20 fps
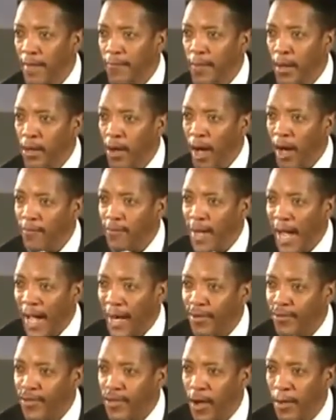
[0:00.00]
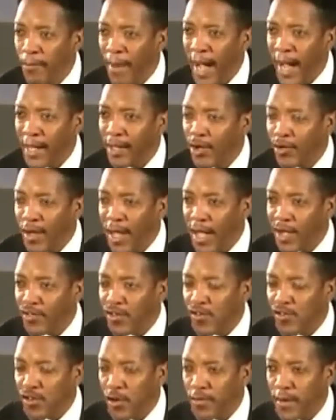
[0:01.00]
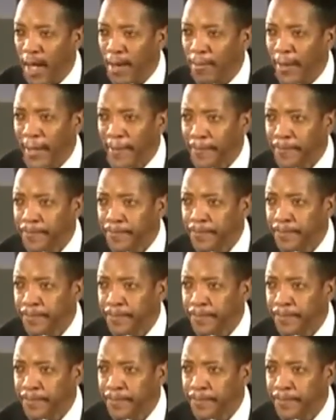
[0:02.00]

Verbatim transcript: If the law of God is in your mind, you can't cheat your neighbor.